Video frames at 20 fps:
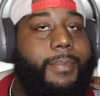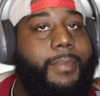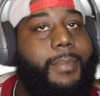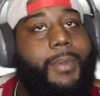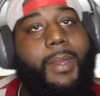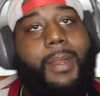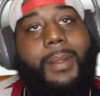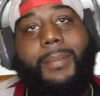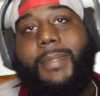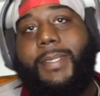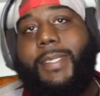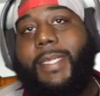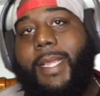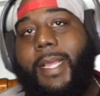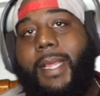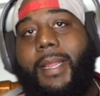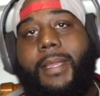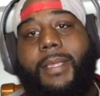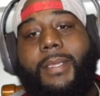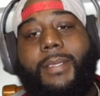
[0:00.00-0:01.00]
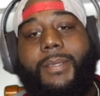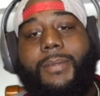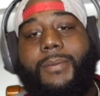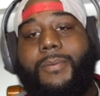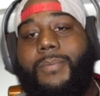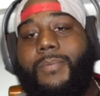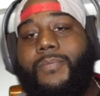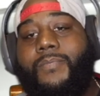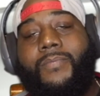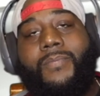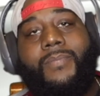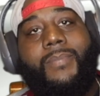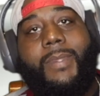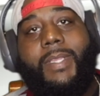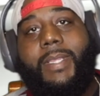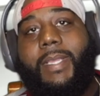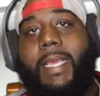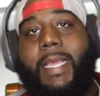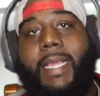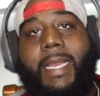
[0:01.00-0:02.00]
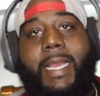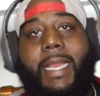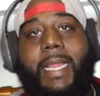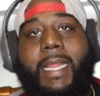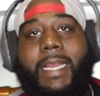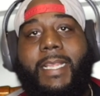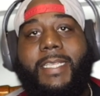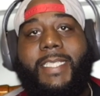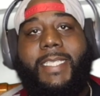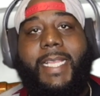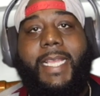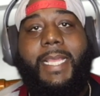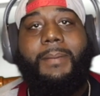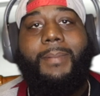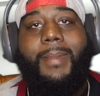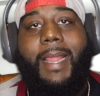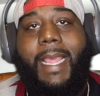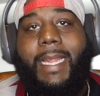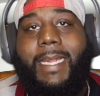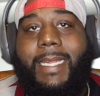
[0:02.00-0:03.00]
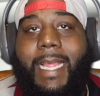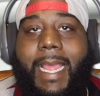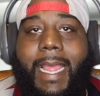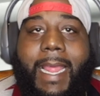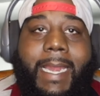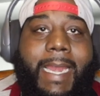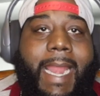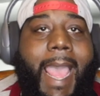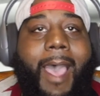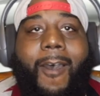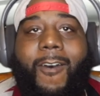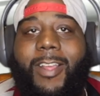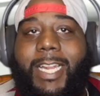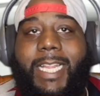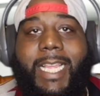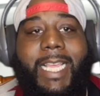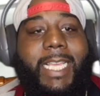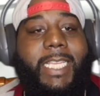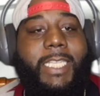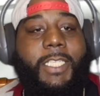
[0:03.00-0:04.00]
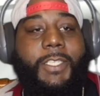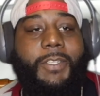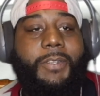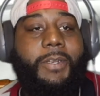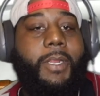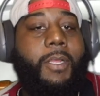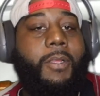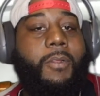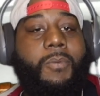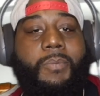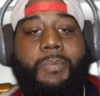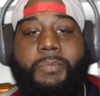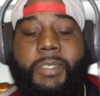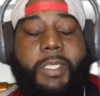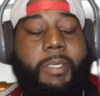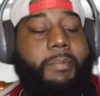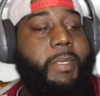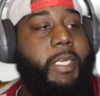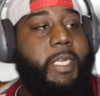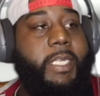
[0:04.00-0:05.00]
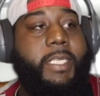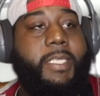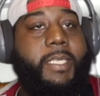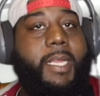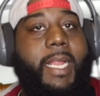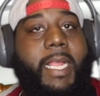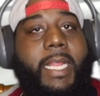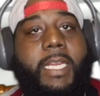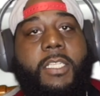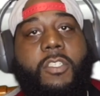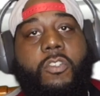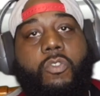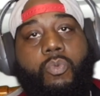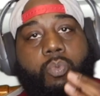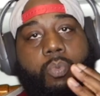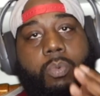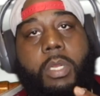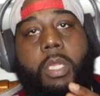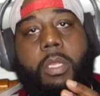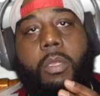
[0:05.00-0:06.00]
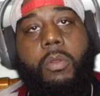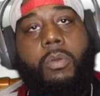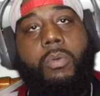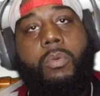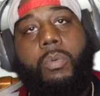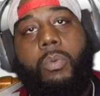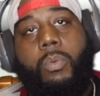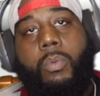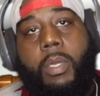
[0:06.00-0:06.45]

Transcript: I'm telling you. And it seems like that nowadays, you know, some of these ladies are real.